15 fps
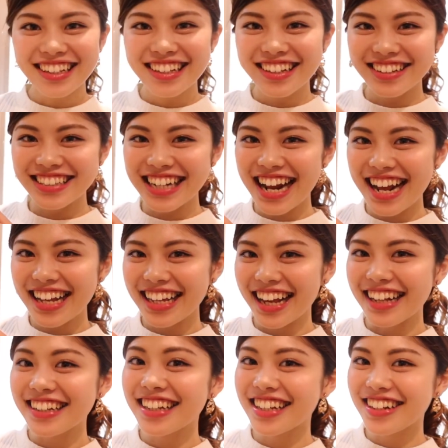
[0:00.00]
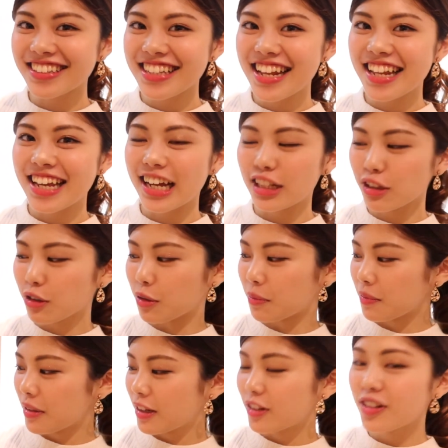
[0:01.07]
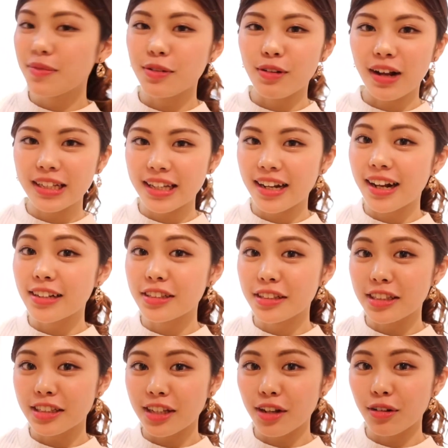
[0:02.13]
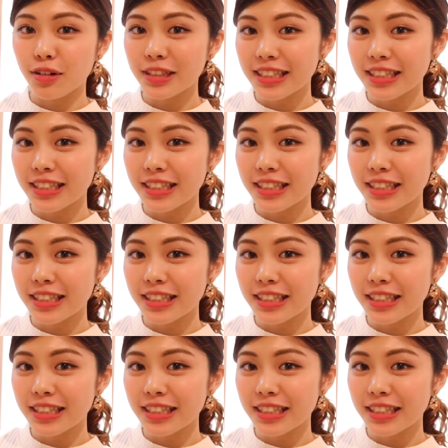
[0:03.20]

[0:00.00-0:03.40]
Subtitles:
I have gummy molds from a 100 yen store that came with a recipe.